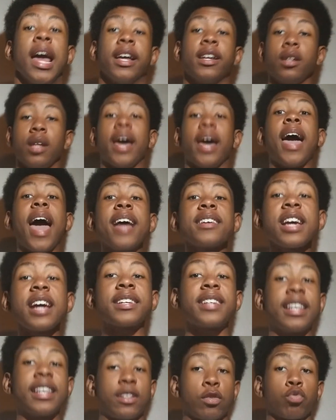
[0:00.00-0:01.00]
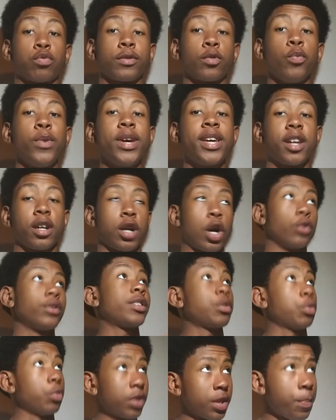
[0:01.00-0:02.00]
as I said, this was a week ago.
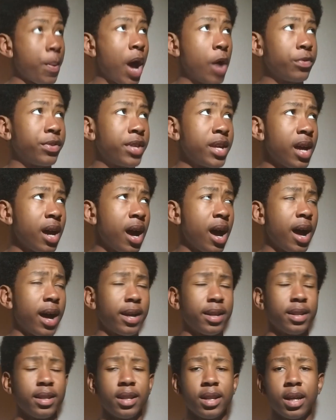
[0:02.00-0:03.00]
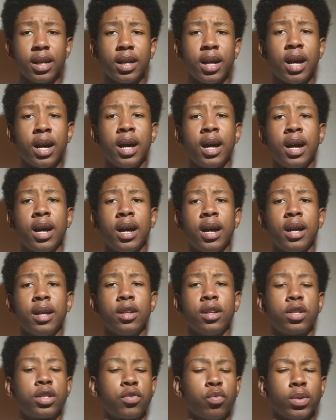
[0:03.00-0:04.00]
This was about
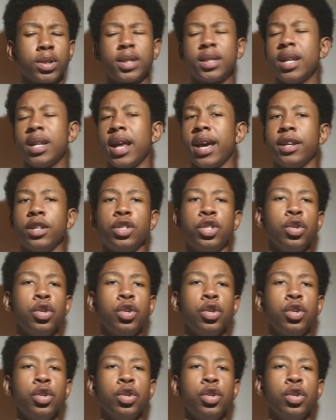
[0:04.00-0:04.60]
the, what's today?